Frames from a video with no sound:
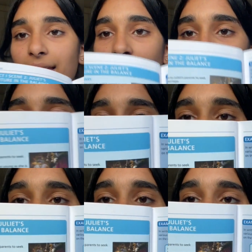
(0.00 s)
here,
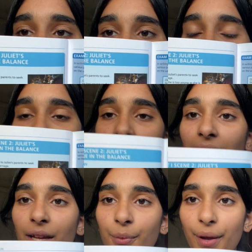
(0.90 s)
so it has
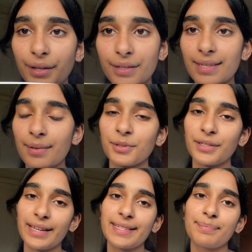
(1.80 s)
quite good
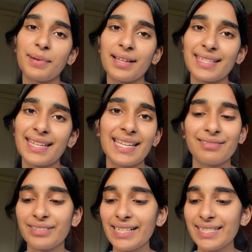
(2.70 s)
summaries, but
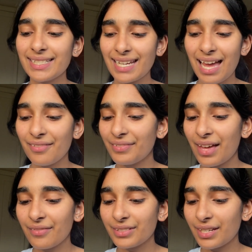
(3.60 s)
it really didn't have
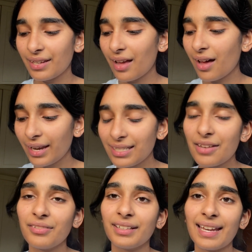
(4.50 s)
that high
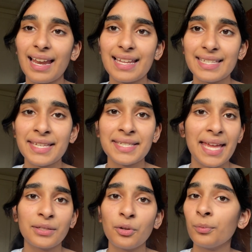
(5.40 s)
level analysis
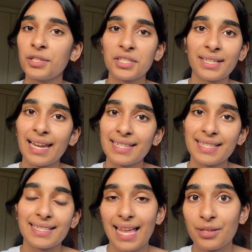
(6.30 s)
and not much
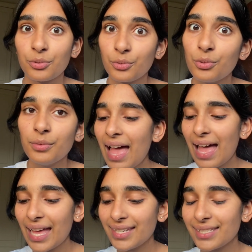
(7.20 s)
analysis at all.
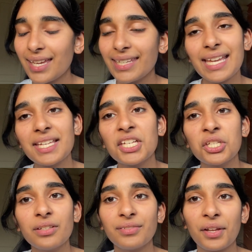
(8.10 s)
And I guess I
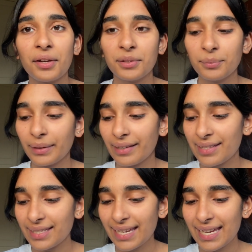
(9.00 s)
should have known,
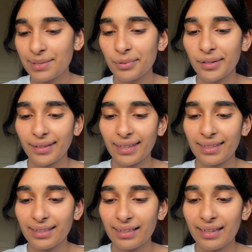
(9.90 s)
because a textbook
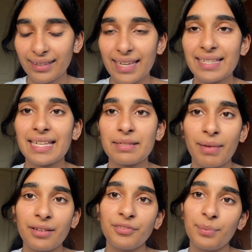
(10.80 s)
like this is
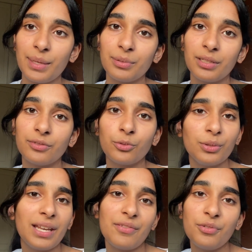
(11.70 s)
meant for people of
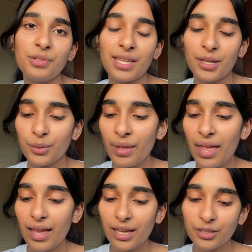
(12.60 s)
all levels, so
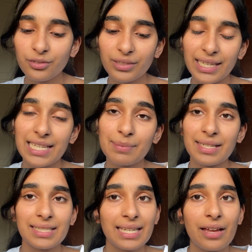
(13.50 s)
I couldn't really
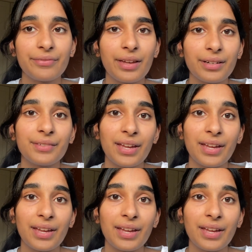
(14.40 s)
expect it to have very